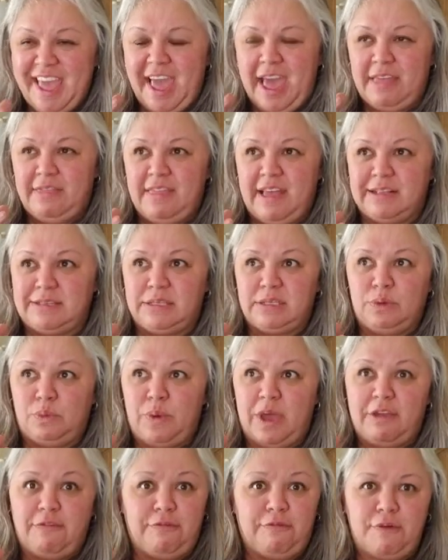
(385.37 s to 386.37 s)
And that's the
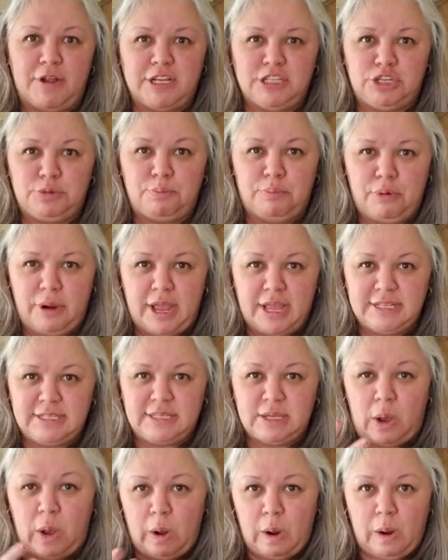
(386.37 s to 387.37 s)
way French
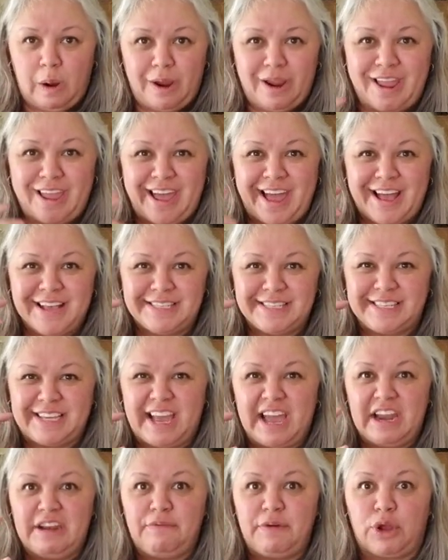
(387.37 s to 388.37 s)
breads are. It has
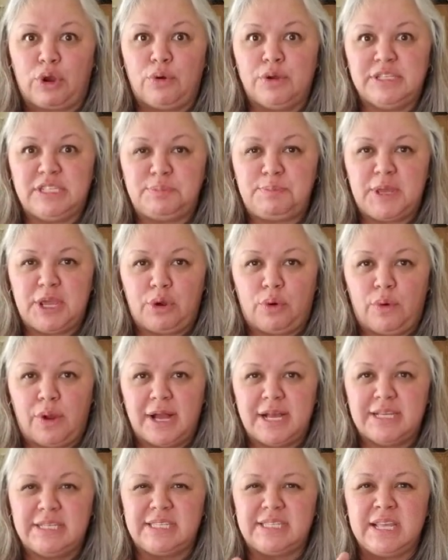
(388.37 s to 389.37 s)
kind of a crispy
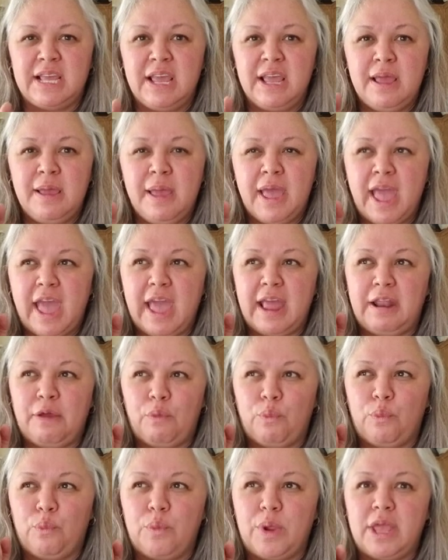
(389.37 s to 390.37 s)
crust and
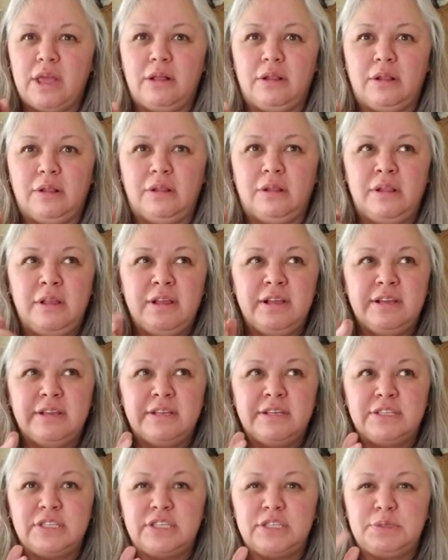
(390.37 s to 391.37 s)
a real
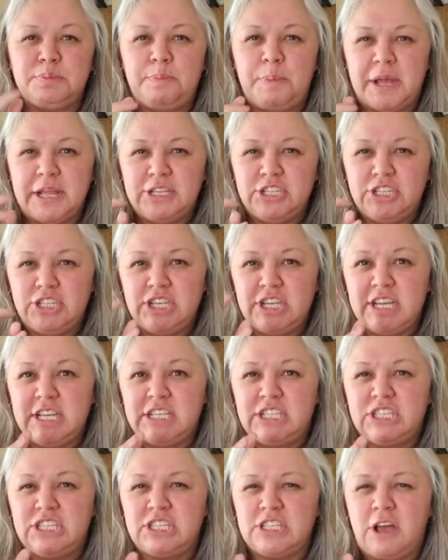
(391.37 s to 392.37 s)
spongy,
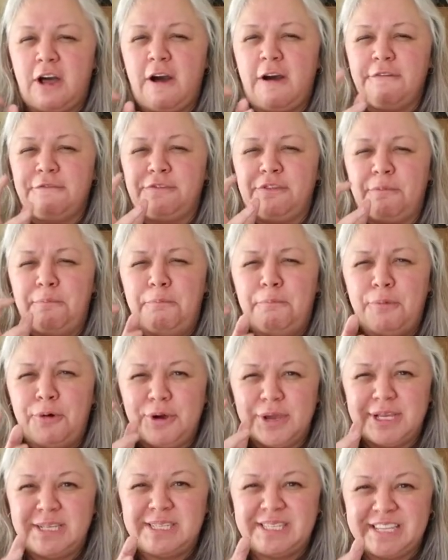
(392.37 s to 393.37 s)
soft,
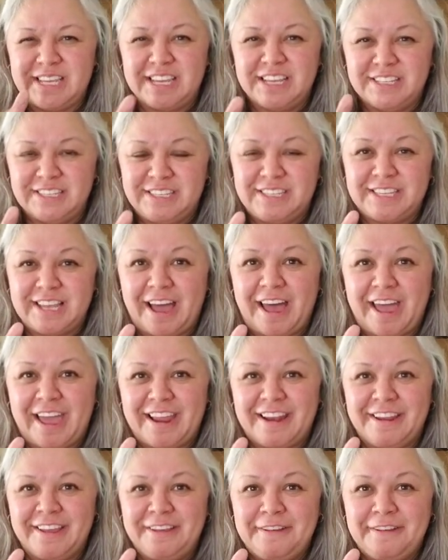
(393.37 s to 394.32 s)
moist inside.